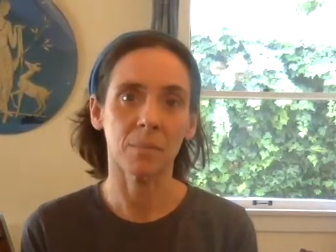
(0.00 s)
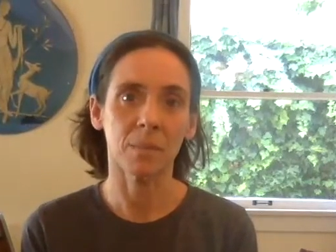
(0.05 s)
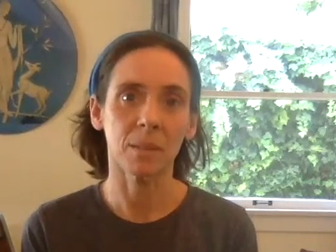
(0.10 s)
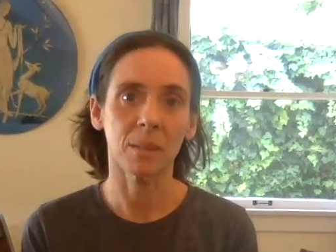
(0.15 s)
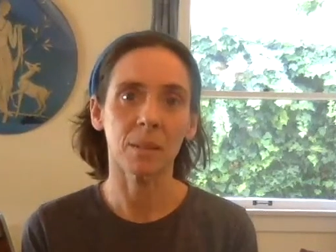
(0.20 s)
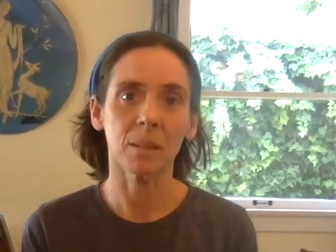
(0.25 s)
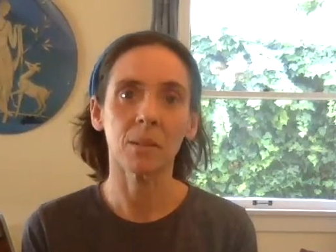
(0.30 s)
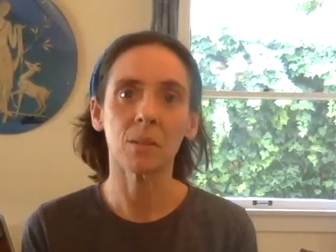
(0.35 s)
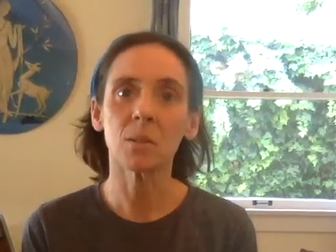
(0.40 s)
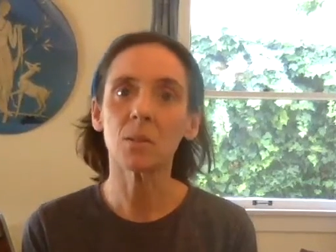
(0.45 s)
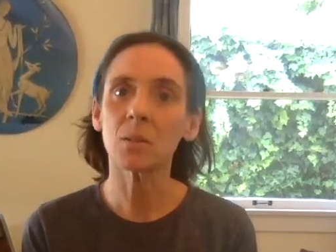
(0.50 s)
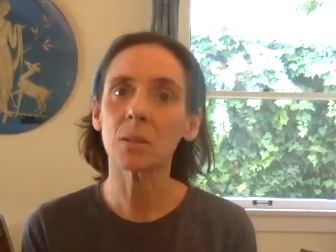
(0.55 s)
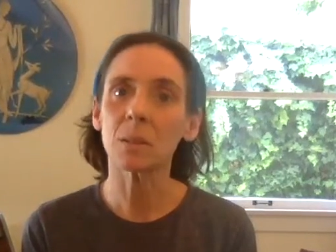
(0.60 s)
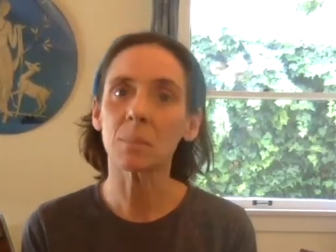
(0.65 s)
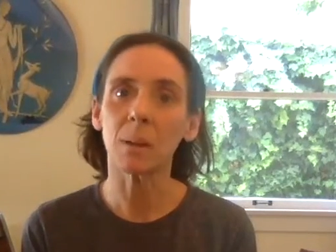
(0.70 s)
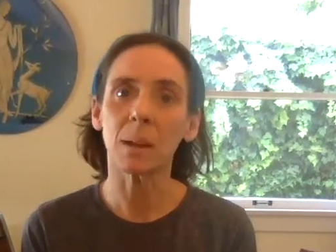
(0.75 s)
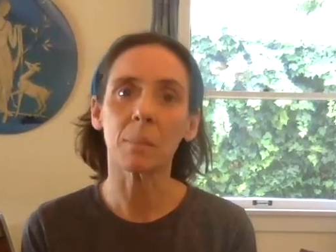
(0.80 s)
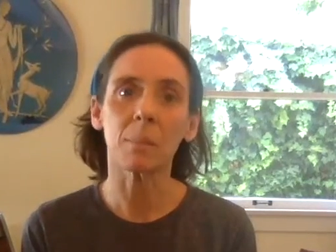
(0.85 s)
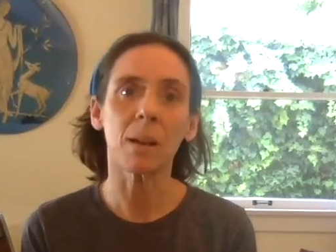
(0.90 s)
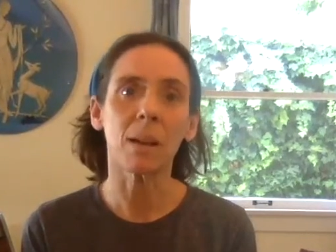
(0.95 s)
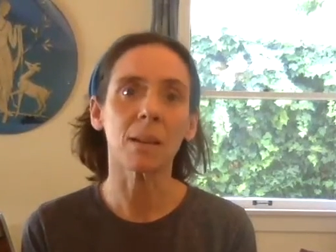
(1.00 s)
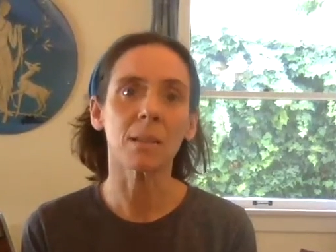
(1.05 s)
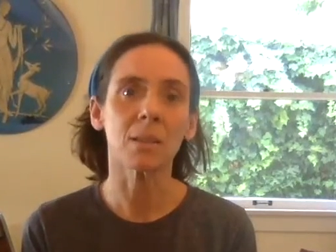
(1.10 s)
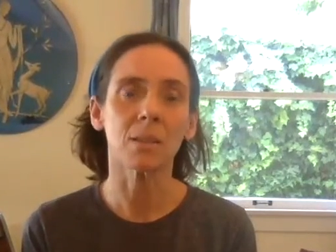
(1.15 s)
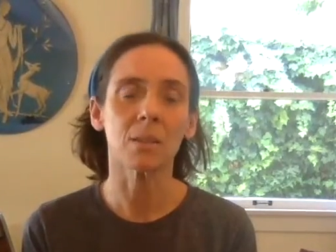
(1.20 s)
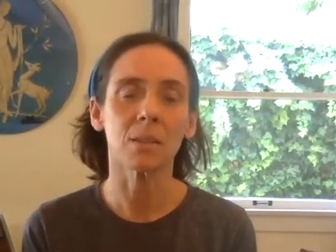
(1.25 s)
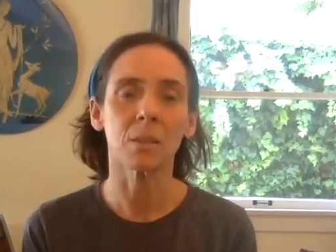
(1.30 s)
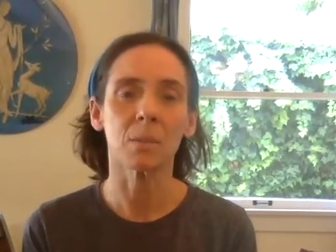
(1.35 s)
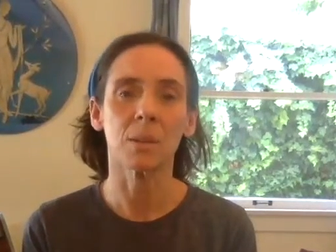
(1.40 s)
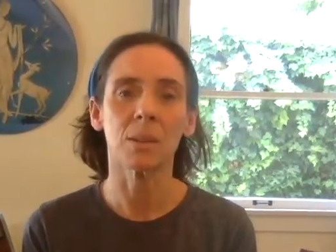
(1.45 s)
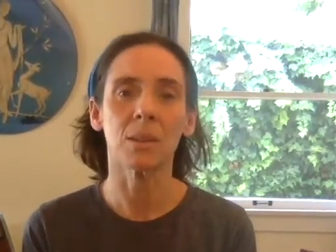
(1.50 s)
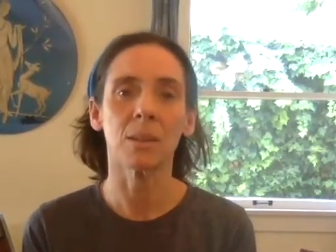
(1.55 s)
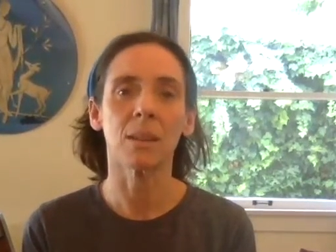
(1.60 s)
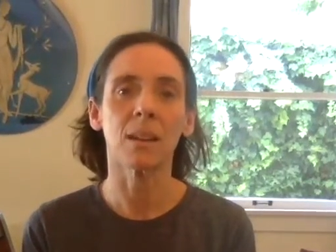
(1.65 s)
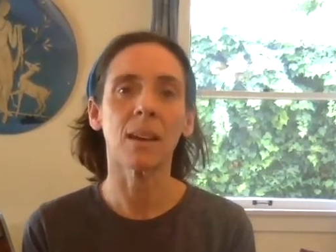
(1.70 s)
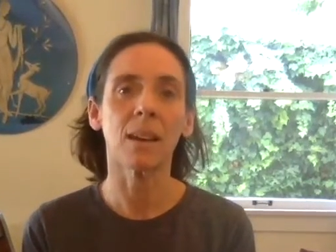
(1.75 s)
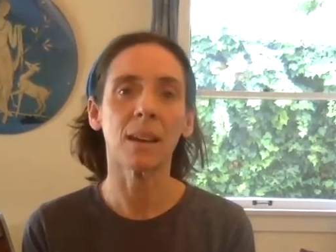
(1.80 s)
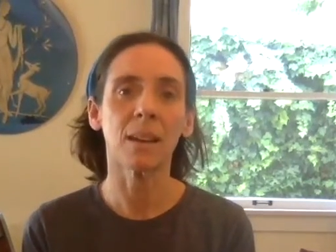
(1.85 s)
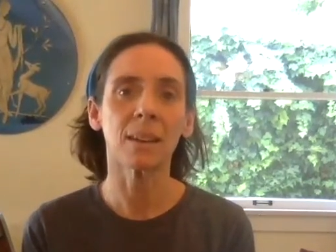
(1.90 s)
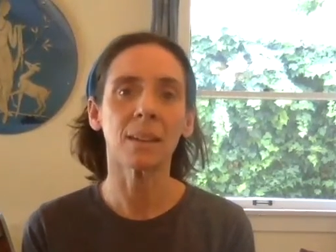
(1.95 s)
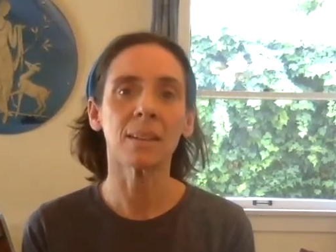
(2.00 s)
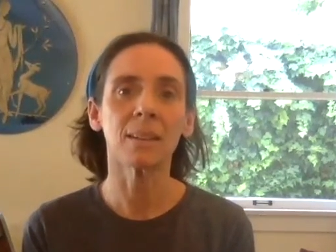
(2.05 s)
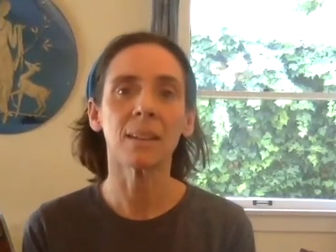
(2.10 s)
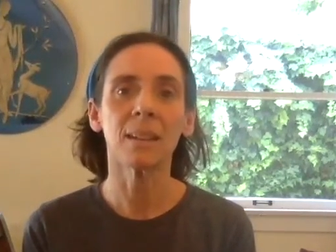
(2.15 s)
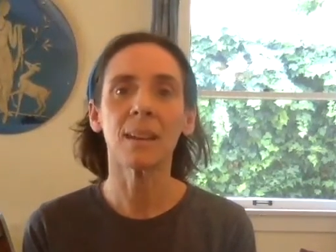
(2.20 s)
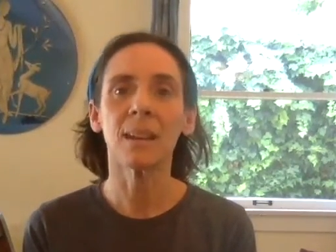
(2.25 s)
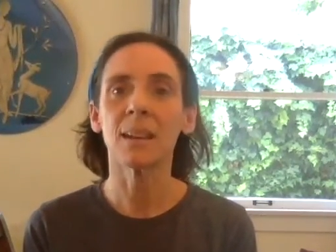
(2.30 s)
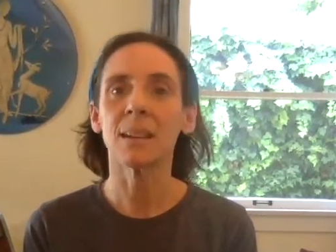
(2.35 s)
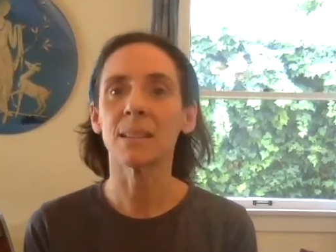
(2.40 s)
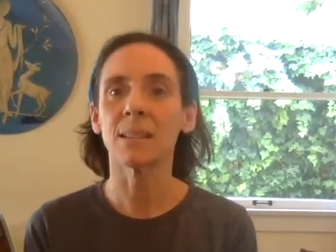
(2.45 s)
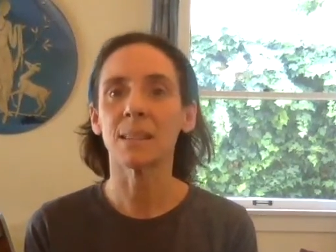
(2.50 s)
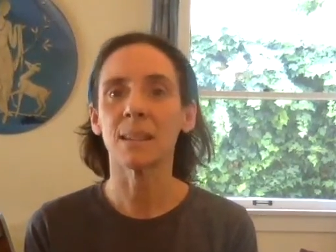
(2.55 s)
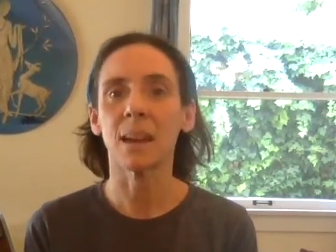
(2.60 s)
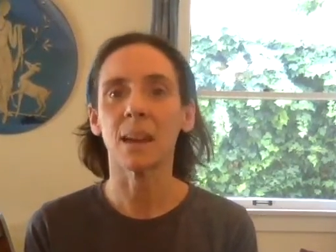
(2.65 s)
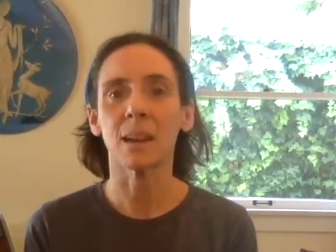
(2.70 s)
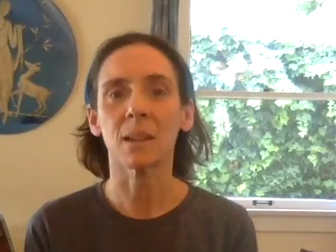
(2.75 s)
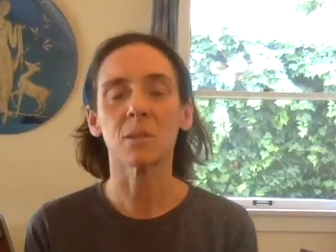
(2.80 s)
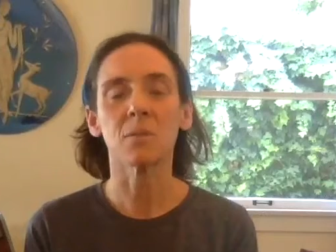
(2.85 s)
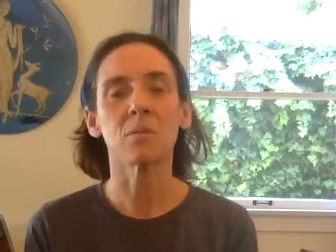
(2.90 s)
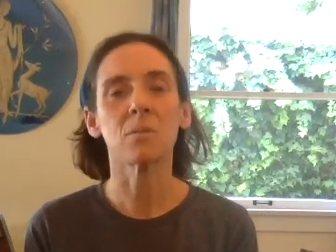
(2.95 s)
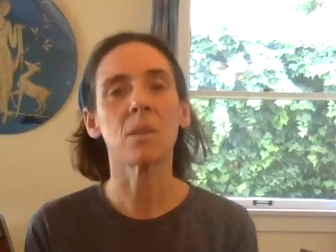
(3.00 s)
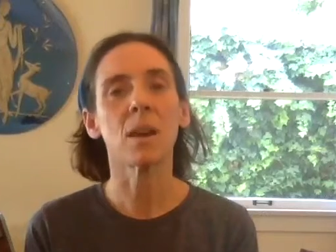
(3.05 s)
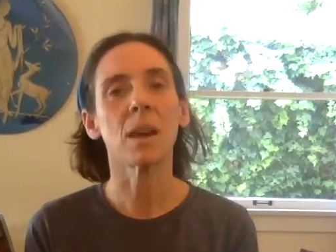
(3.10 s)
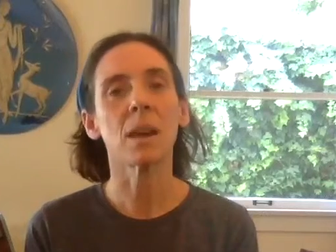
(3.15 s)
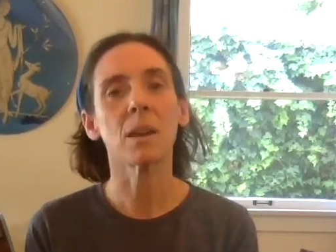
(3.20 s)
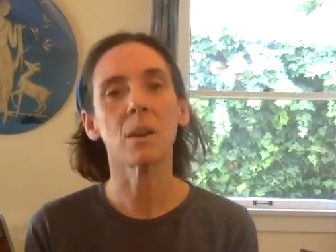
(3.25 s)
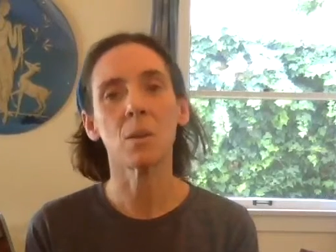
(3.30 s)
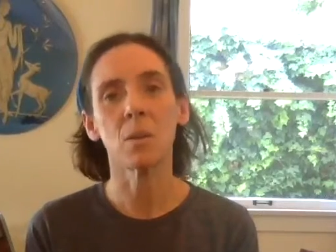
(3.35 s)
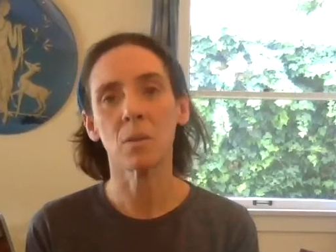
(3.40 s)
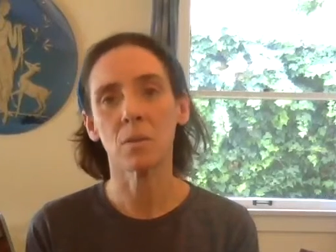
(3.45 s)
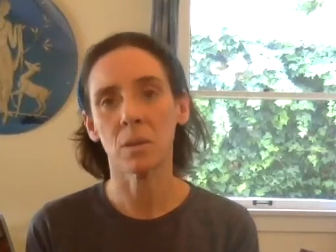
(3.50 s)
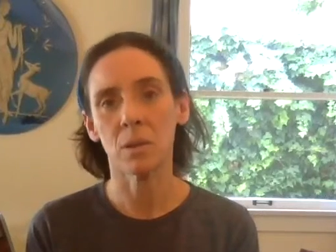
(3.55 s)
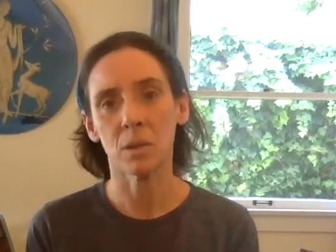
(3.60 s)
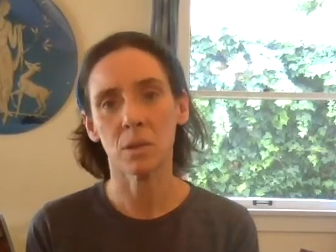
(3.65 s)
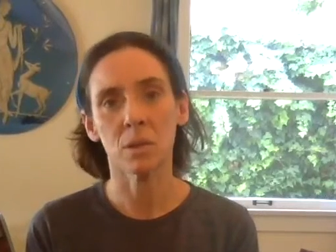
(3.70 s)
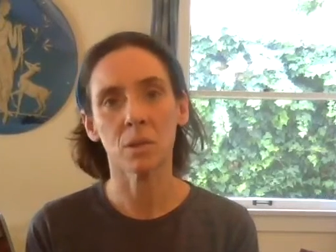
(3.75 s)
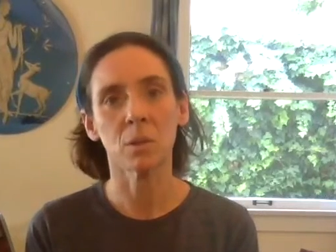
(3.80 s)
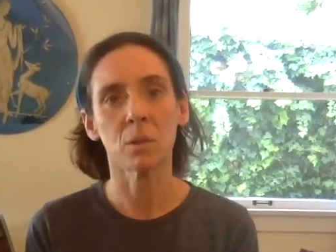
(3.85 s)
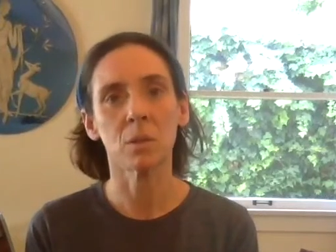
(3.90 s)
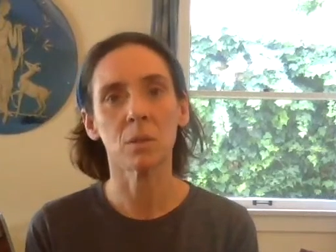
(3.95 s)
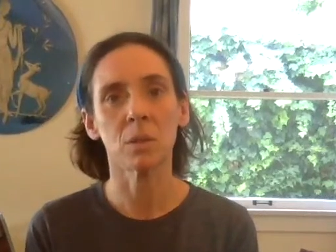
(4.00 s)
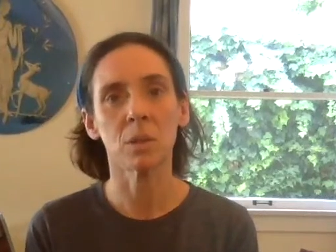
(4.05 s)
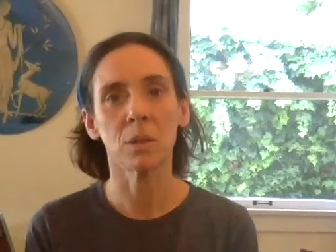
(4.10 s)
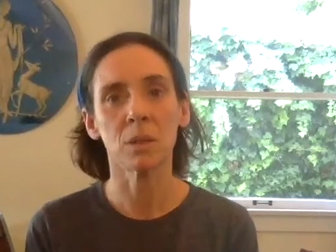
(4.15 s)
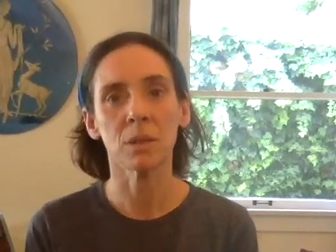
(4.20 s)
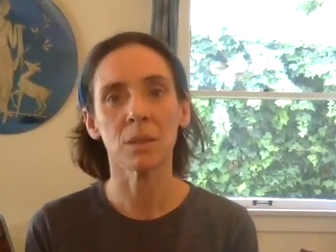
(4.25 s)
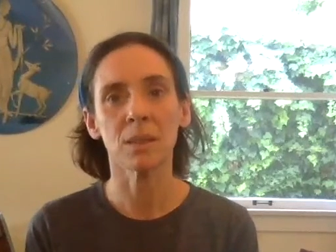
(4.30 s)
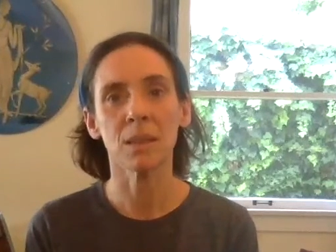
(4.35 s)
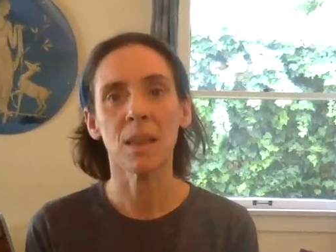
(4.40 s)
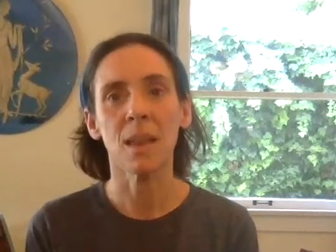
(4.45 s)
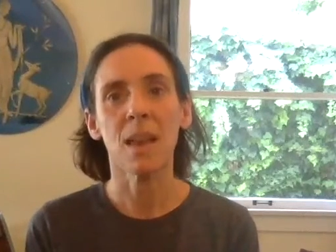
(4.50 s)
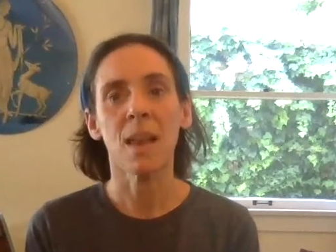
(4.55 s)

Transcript: Neutral spine posture is when your head is stacked right over your shoulders